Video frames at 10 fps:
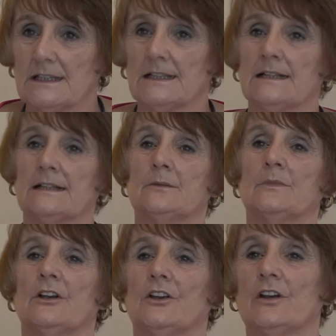
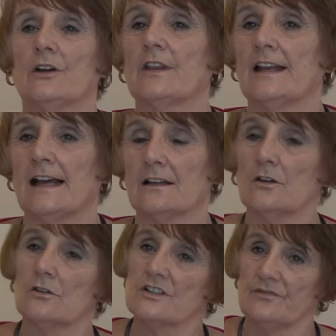You know, they'd had a
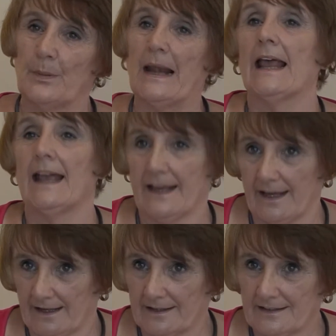lot of play.